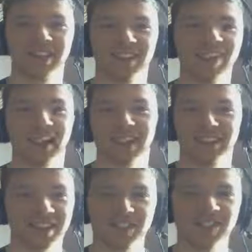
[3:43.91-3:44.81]
okay,
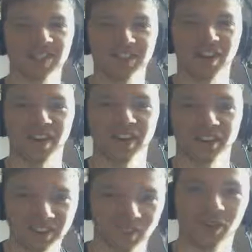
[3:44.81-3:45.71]
that's fine,
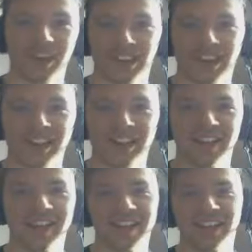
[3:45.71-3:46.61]
you're gonna get hurt,